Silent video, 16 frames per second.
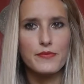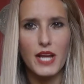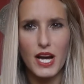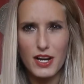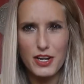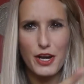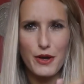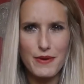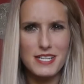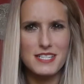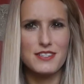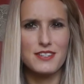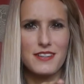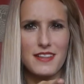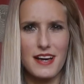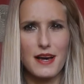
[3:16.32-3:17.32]
I'll go
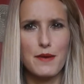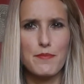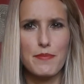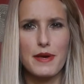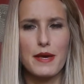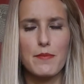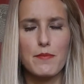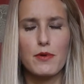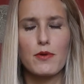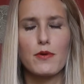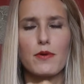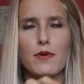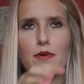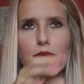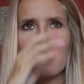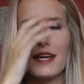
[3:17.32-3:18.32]
into that a bit
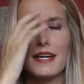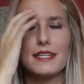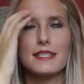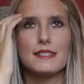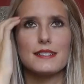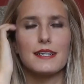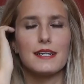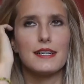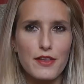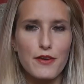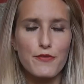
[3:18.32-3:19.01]
more later.